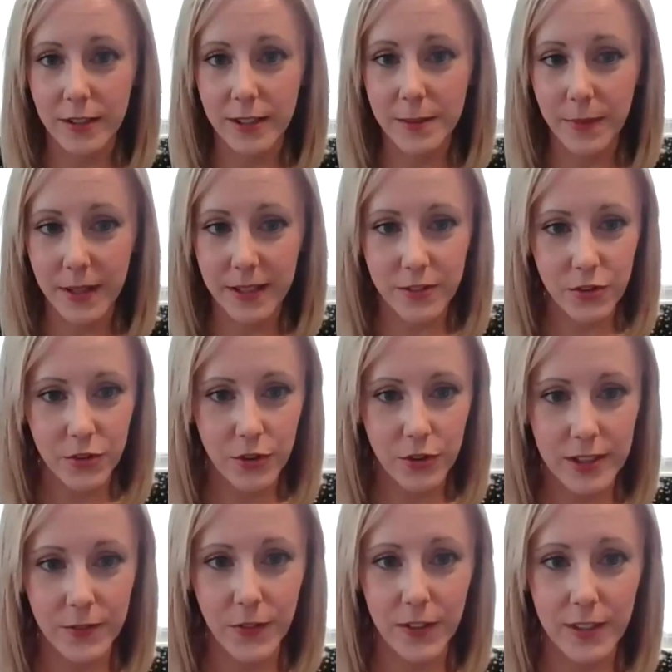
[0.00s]
sharing my
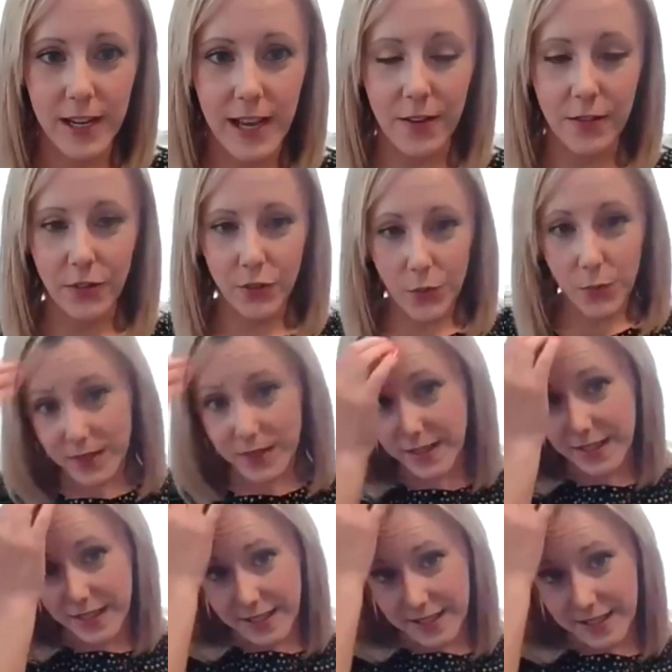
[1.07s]
screen for now so we
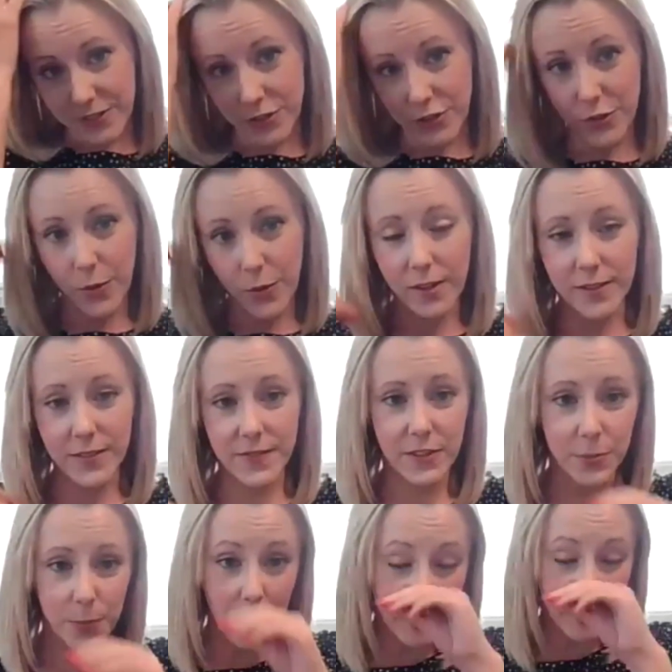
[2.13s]
can get into all of
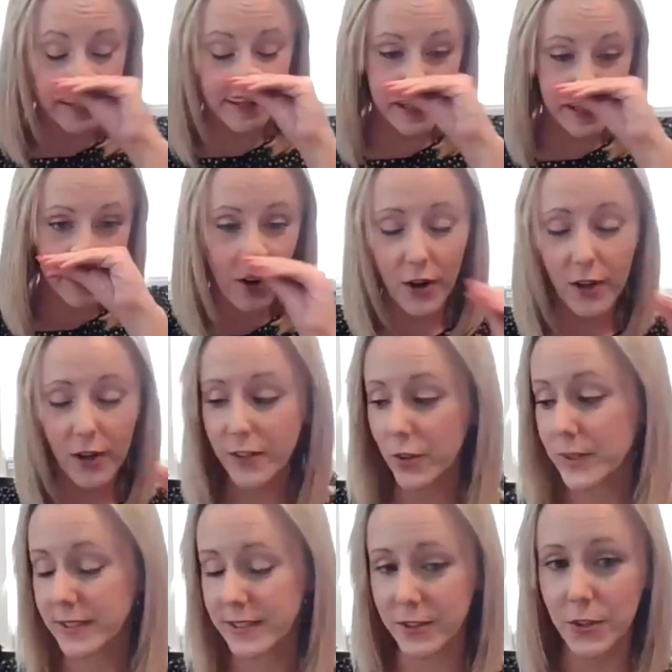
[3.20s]
these products that are
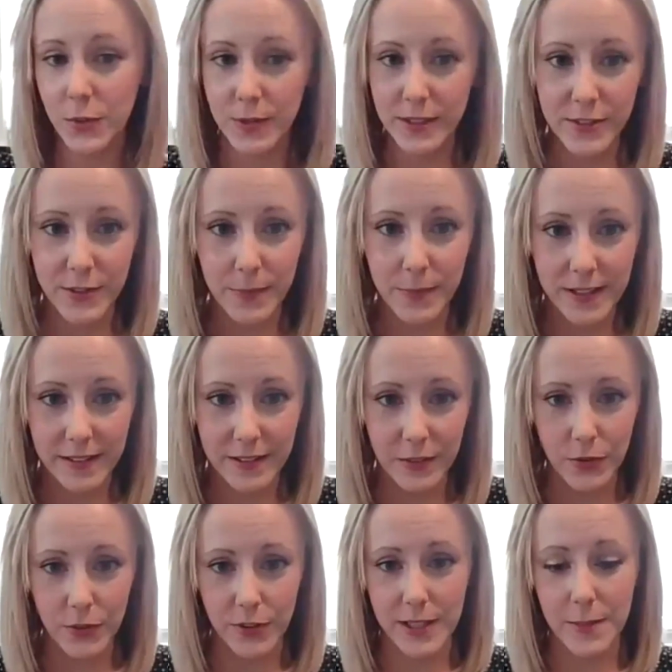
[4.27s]
going to go into my
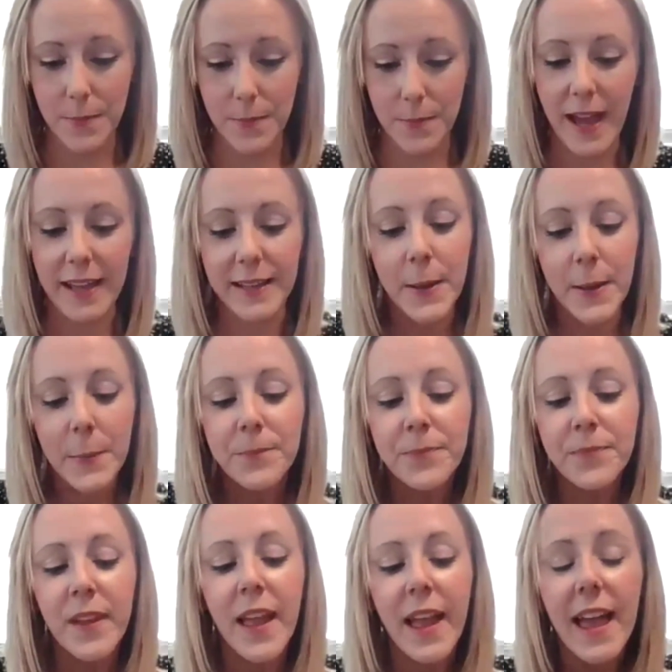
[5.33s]
little goodie bag.
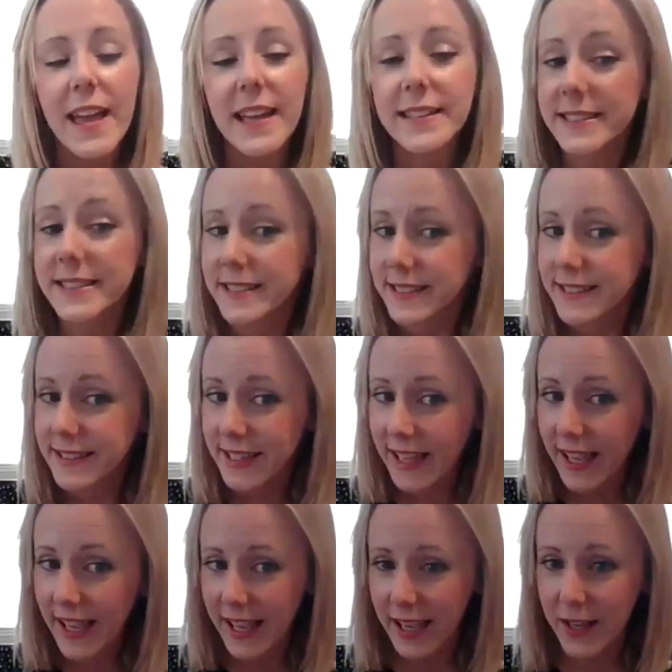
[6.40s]
And
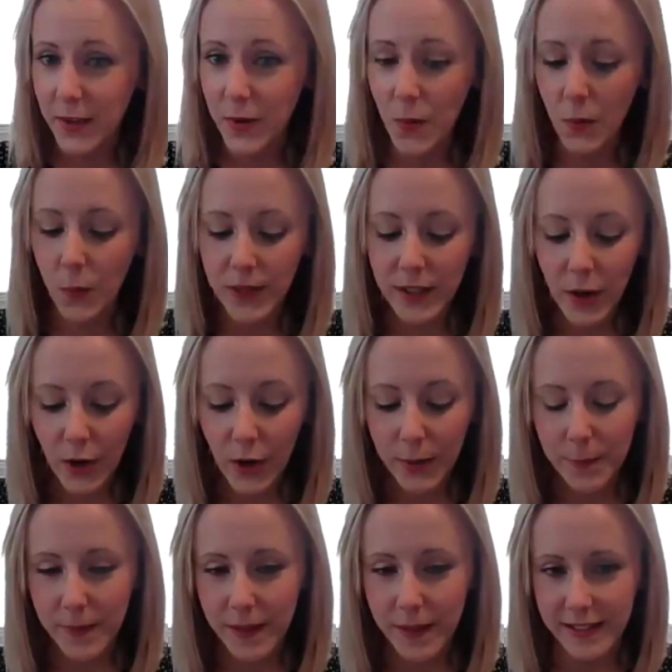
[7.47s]
today we
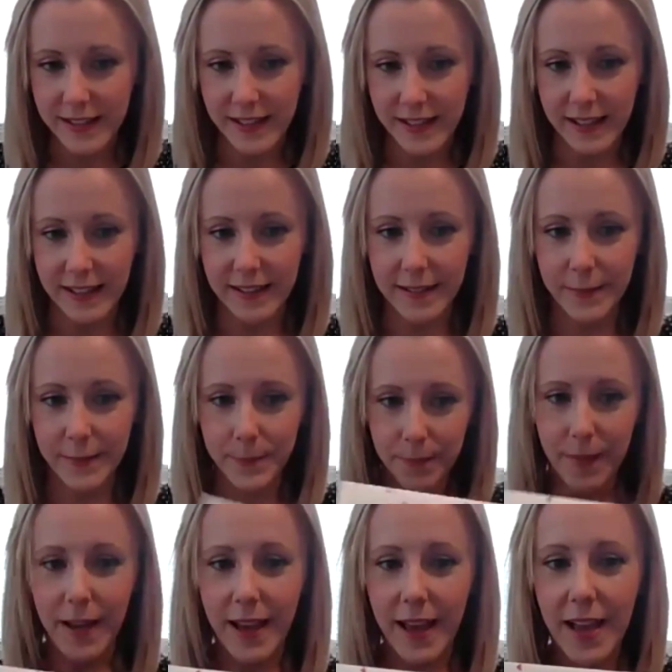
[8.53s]
are making,
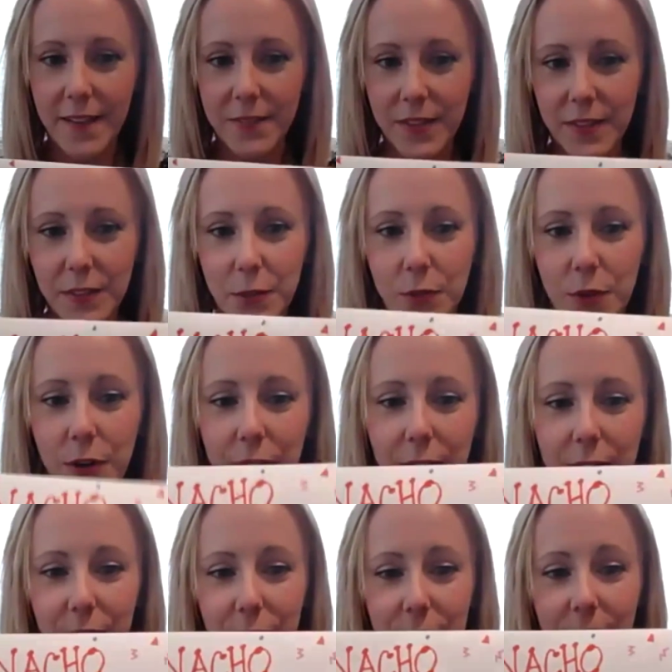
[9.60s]
I have the little
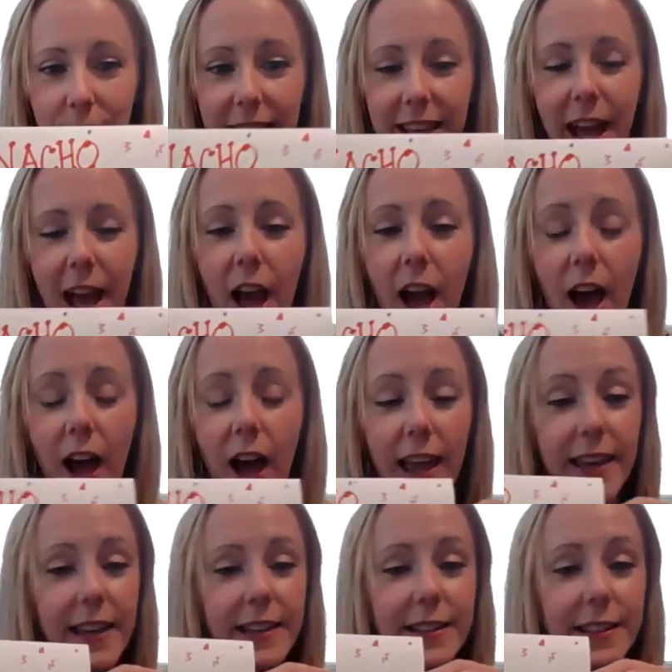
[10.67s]
card already,
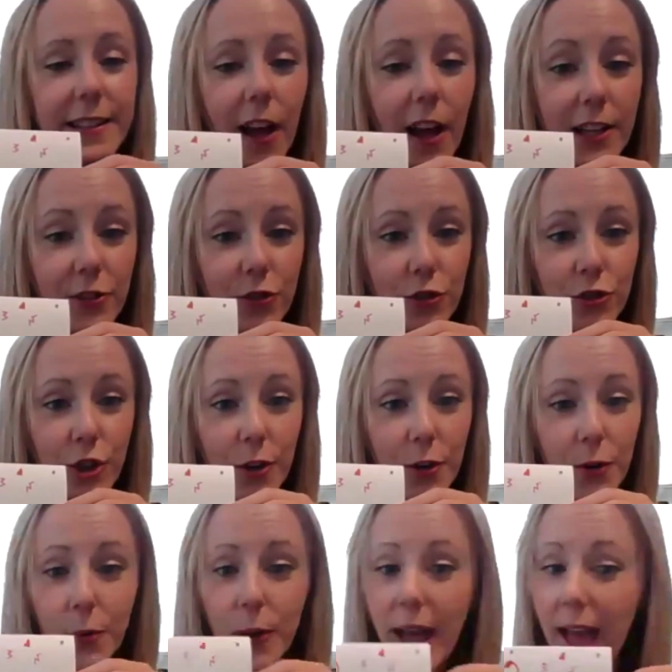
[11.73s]
a
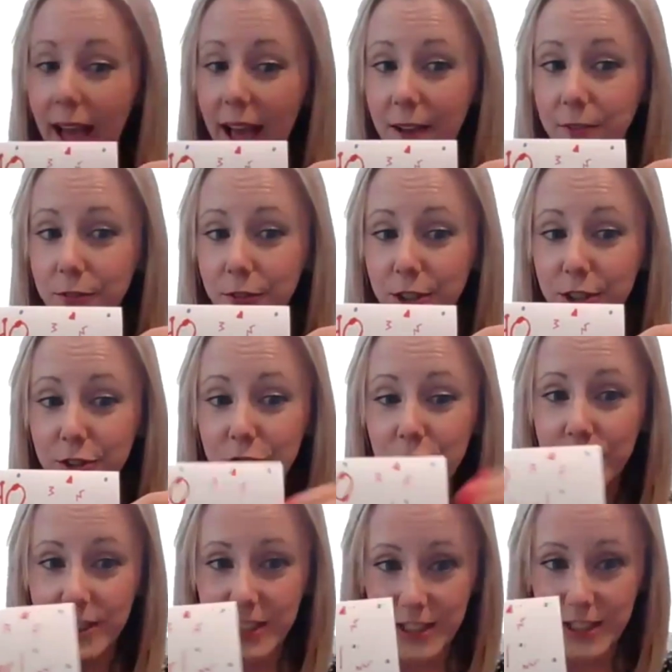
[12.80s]
nacho average
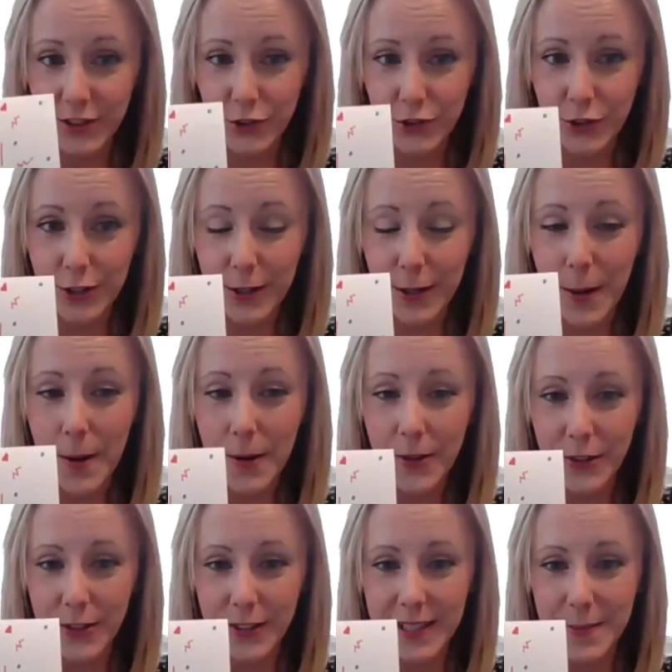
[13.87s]
teacher
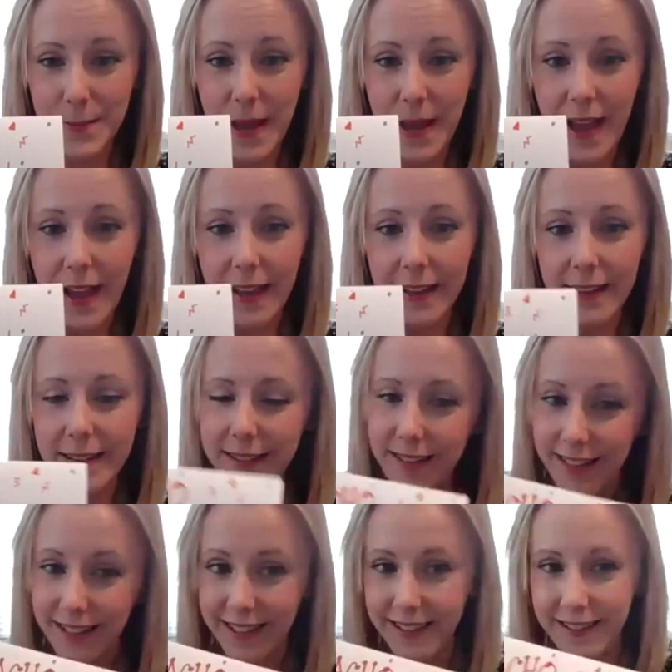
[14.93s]
goodie bag.
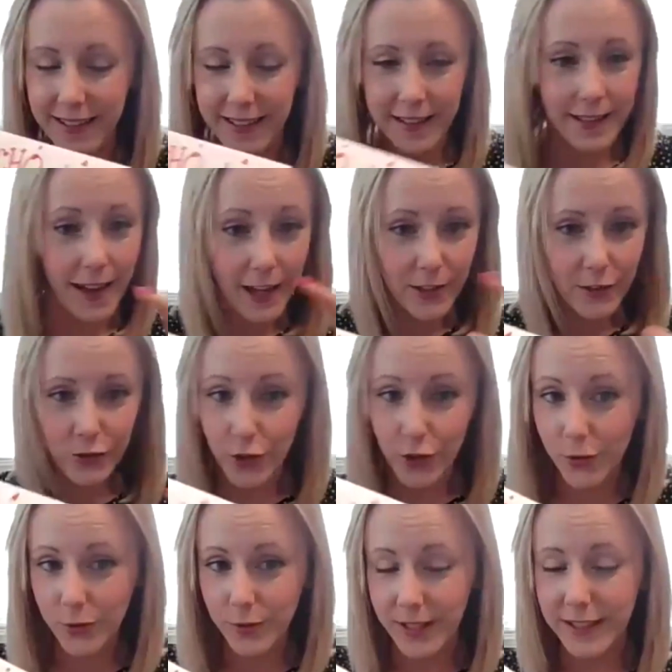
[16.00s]
Get it?
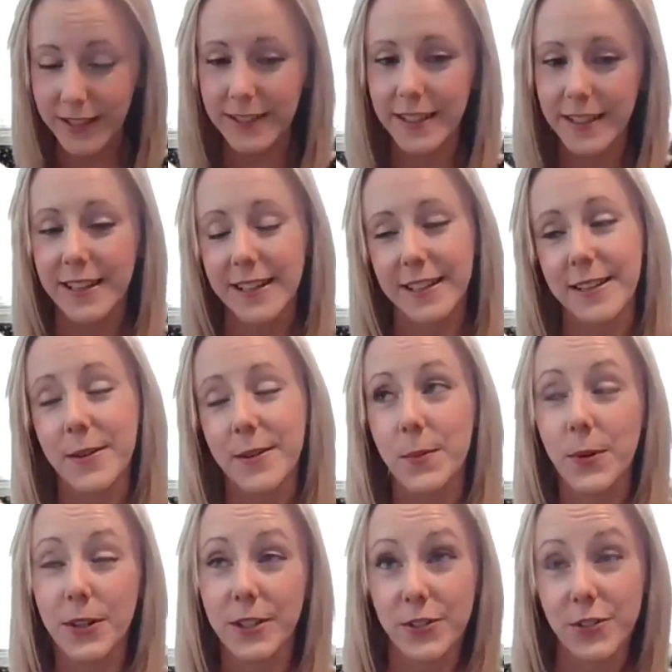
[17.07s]
Nacho, like
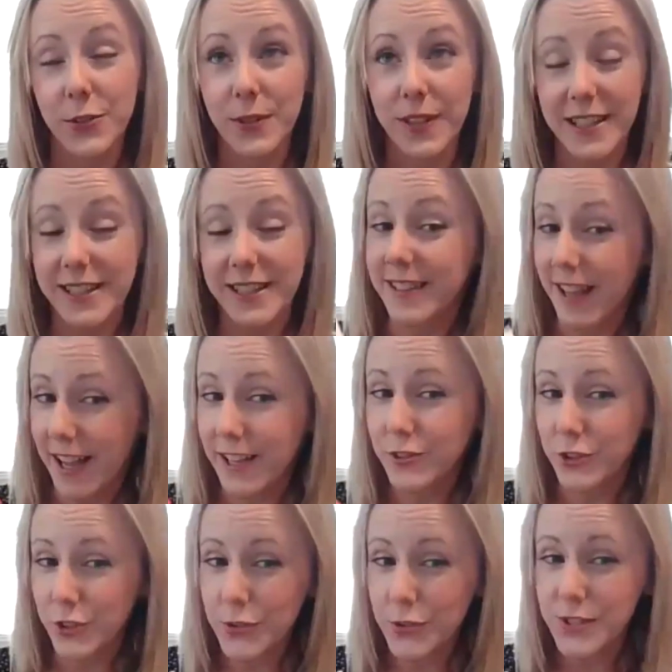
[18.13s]
we're going to do like
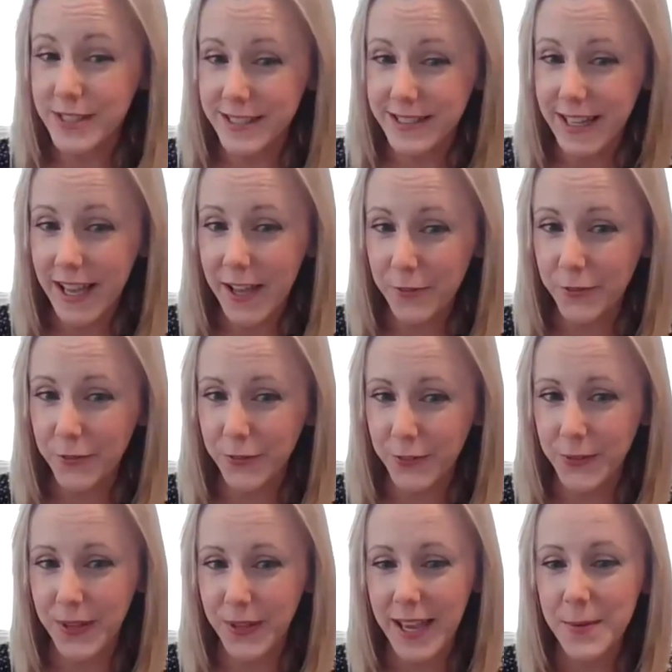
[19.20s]
nacho stuff.
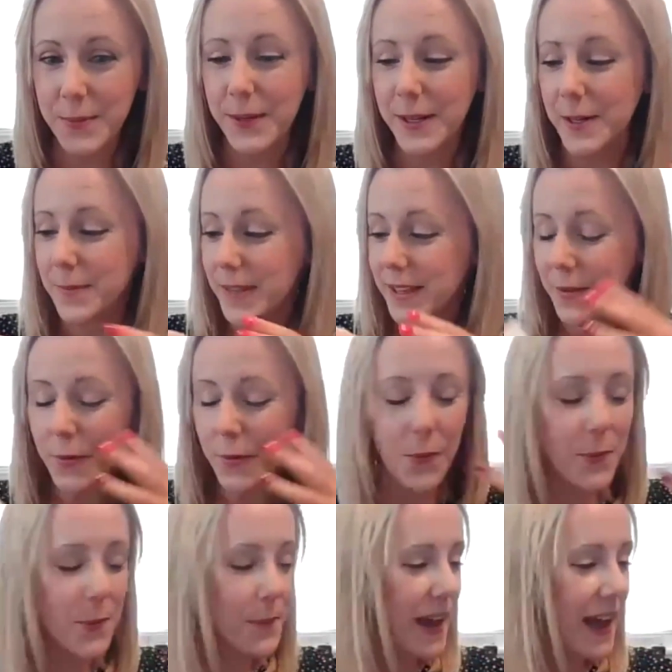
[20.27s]
Okay. We're going to make a
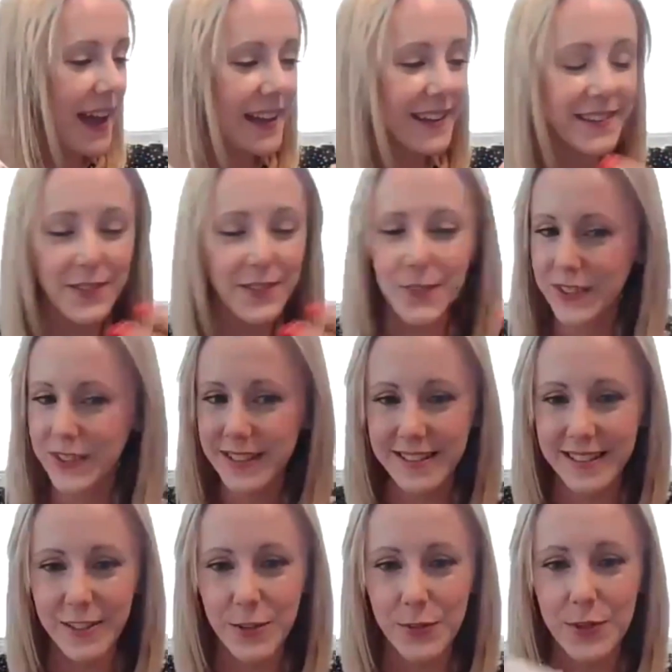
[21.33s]
whole bag of
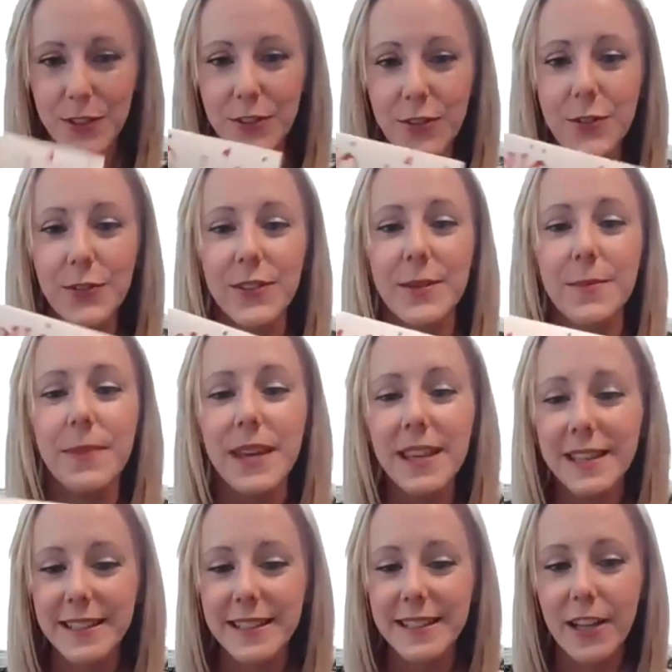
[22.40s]
goodies that you could use to
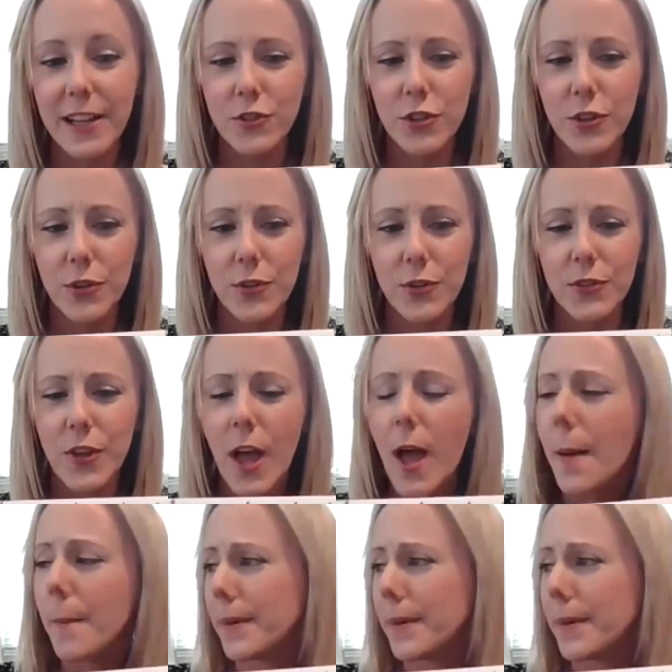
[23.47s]
make nachos,